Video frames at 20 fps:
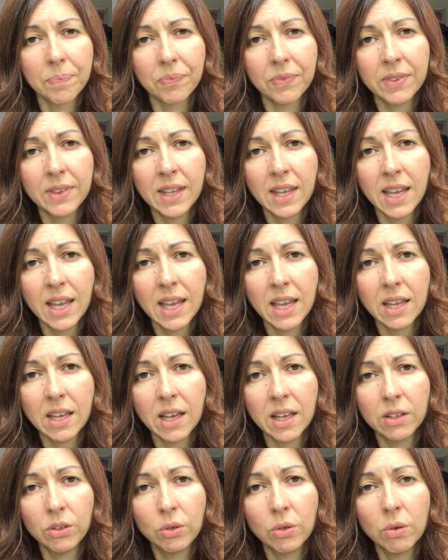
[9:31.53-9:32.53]
they
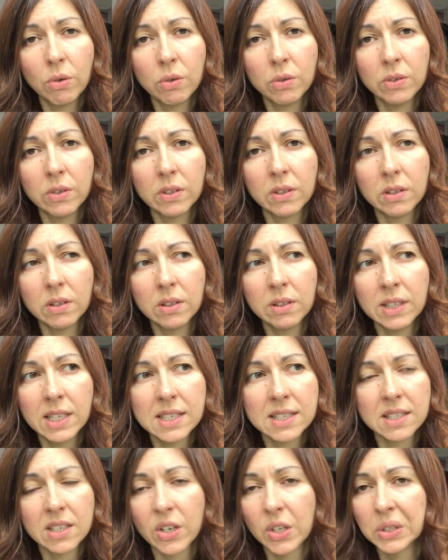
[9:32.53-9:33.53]
don't
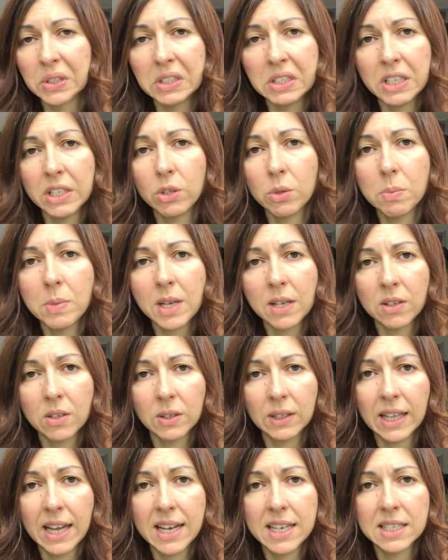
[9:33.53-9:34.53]
necessarily need to be
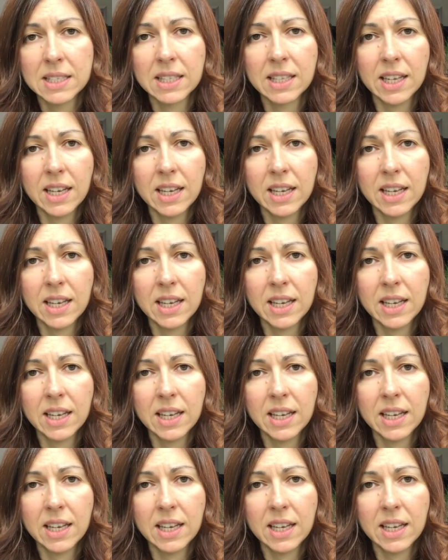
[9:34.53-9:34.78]
under lights.